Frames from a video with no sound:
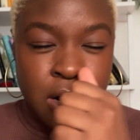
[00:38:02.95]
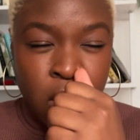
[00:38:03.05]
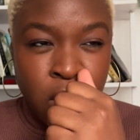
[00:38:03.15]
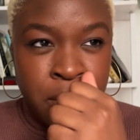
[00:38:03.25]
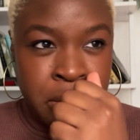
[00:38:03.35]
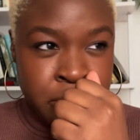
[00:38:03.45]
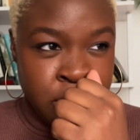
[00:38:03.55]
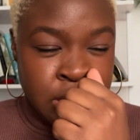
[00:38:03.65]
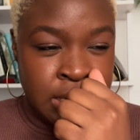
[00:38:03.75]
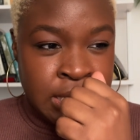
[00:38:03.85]

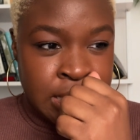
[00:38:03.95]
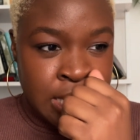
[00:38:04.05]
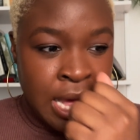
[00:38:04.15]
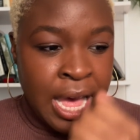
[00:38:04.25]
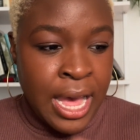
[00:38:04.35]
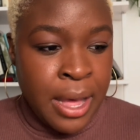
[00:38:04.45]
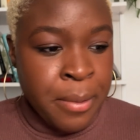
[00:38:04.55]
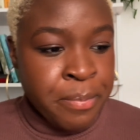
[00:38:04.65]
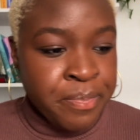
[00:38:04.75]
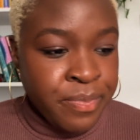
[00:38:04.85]
almost.
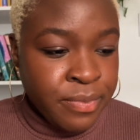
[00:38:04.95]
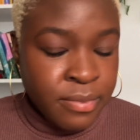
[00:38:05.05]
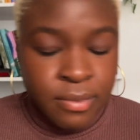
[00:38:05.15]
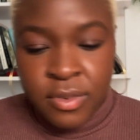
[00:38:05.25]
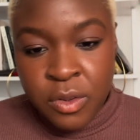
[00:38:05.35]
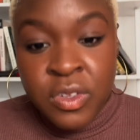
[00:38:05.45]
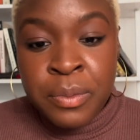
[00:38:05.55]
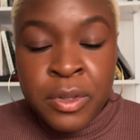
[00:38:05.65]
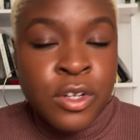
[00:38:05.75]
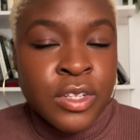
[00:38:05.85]
So
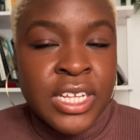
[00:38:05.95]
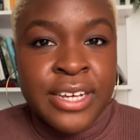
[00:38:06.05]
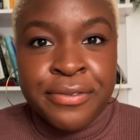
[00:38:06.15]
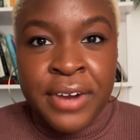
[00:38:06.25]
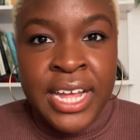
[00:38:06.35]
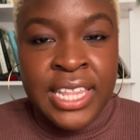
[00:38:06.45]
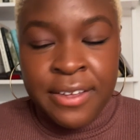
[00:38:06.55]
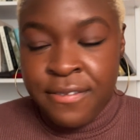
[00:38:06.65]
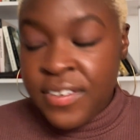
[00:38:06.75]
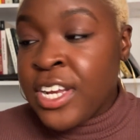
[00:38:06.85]
similarly, right? Like
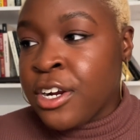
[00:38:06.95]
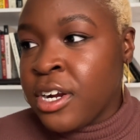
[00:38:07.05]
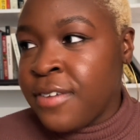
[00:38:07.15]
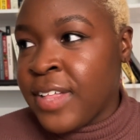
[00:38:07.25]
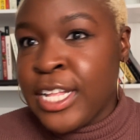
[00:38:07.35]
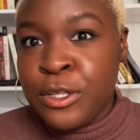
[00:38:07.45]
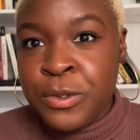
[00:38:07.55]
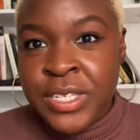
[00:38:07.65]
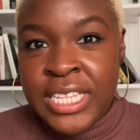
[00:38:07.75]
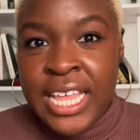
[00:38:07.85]
fear of like
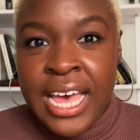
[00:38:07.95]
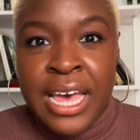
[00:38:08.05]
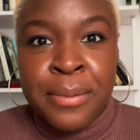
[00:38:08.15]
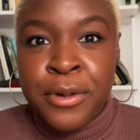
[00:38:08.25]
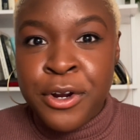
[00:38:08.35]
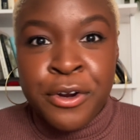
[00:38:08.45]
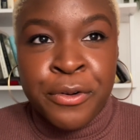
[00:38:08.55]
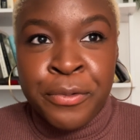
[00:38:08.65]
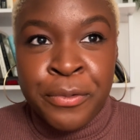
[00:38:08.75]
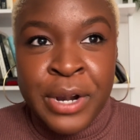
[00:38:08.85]
losing them
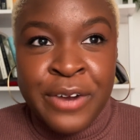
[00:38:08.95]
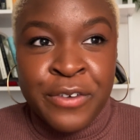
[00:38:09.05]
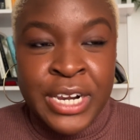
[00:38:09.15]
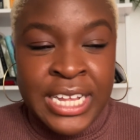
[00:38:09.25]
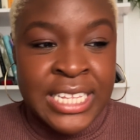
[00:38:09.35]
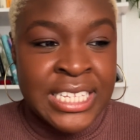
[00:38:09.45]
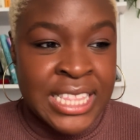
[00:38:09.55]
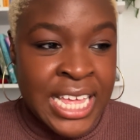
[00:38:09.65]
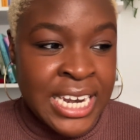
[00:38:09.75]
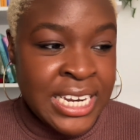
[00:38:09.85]
or whatever it is. And
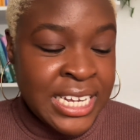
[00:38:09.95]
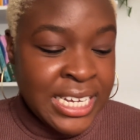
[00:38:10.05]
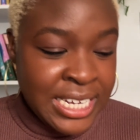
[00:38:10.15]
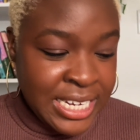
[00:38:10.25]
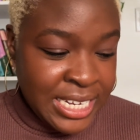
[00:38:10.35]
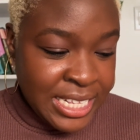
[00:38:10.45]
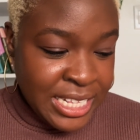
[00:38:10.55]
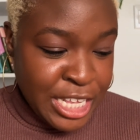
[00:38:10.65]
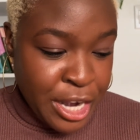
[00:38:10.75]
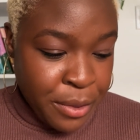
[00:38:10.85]
then,
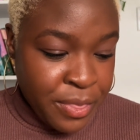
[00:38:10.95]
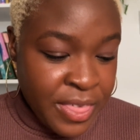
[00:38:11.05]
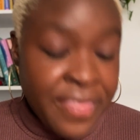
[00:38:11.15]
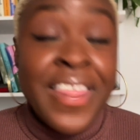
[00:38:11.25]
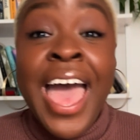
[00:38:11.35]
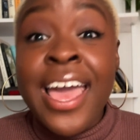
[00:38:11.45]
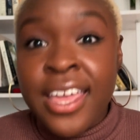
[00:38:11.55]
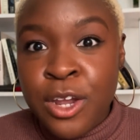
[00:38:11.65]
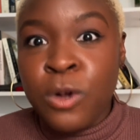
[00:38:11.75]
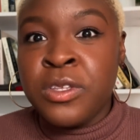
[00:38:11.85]
you know, then that
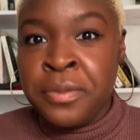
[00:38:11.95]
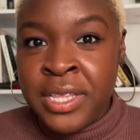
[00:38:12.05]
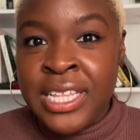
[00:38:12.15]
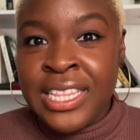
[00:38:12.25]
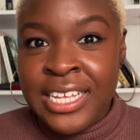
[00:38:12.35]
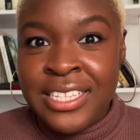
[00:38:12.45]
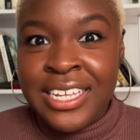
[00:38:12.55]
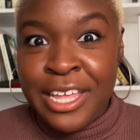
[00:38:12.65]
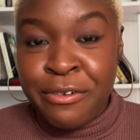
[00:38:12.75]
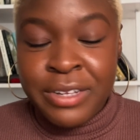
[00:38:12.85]
can ultimately lead to
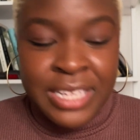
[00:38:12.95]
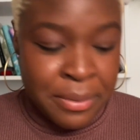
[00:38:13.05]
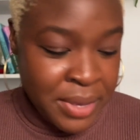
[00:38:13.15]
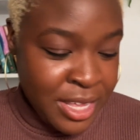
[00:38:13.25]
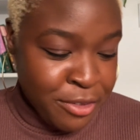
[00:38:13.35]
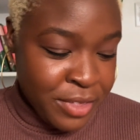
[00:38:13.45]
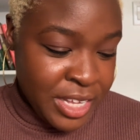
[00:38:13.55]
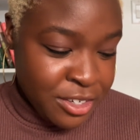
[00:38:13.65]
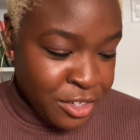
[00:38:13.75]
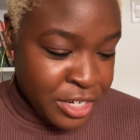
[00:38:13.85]
like resentment in the
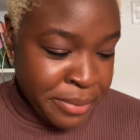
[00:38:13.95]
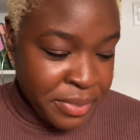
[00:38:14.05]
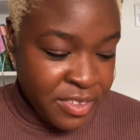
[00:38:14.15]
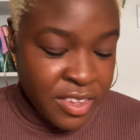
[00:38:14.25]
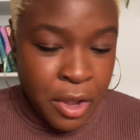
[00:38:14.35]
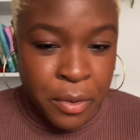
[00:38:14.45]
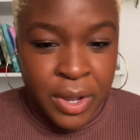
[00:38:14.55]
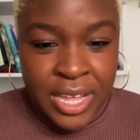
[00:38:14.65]
relationship. And so